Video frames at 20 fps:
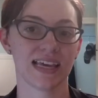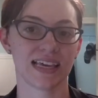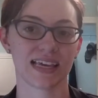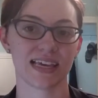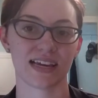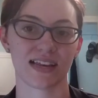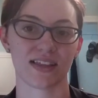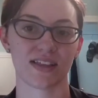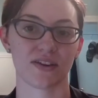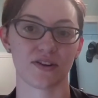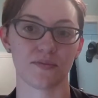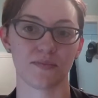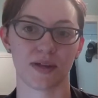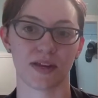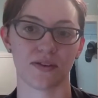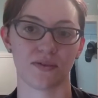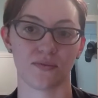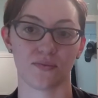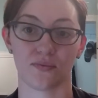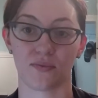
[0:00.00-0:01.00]
get a little
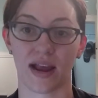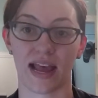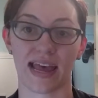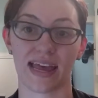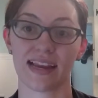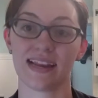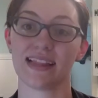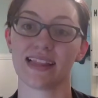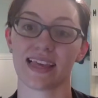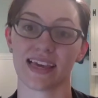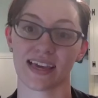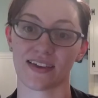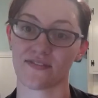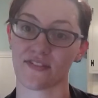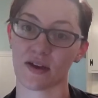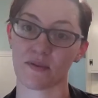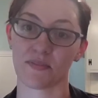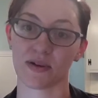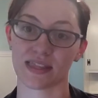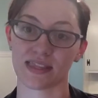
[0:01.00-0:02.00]
bit red. Like if
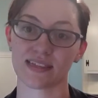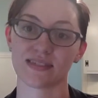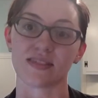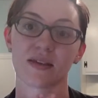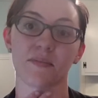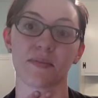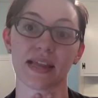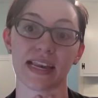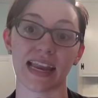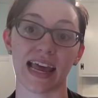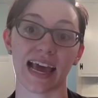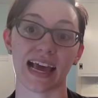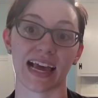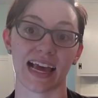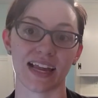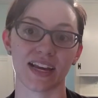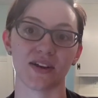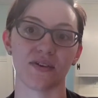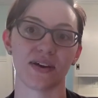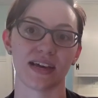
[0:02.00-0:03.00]
I put this on my neck,
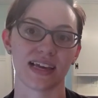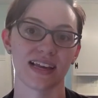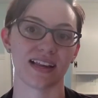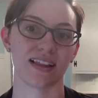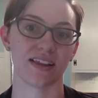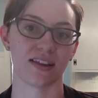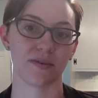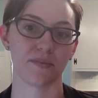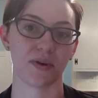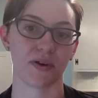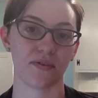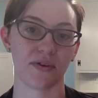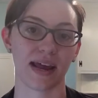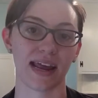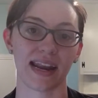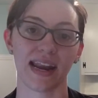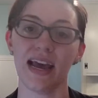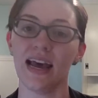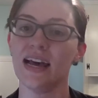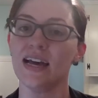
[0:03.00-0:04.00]
I know I get a little bit
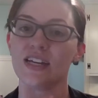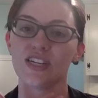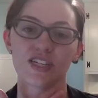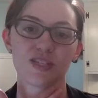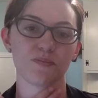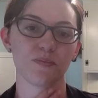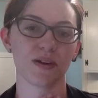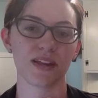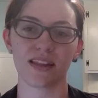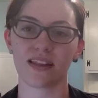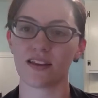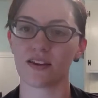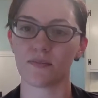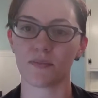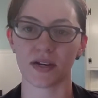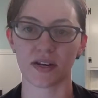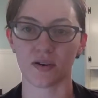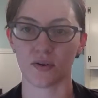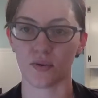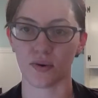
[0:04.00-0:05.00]
red. Just put a little
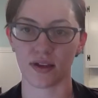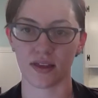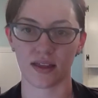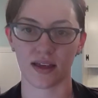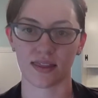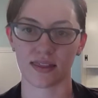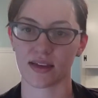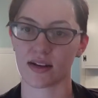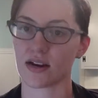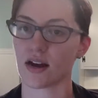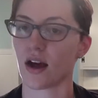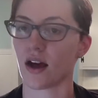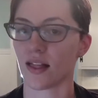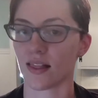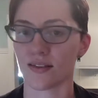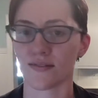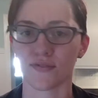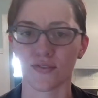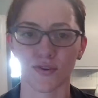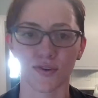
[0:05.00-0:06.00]
bit of oil on there,
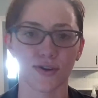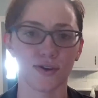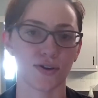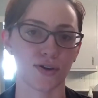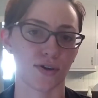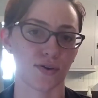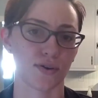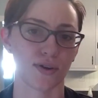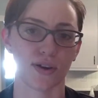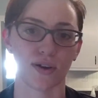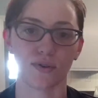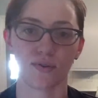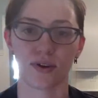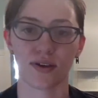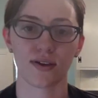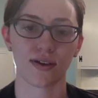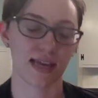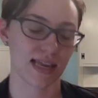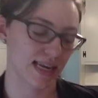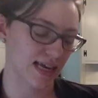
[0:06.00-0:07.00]
olive oil, coconut
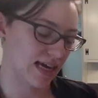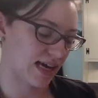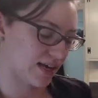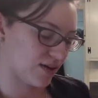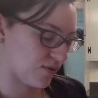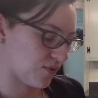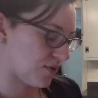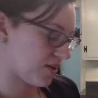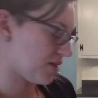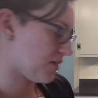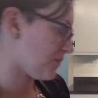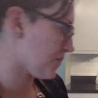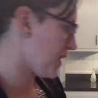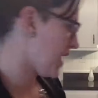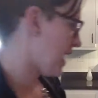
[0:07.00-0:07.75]
oil, any kind of oil,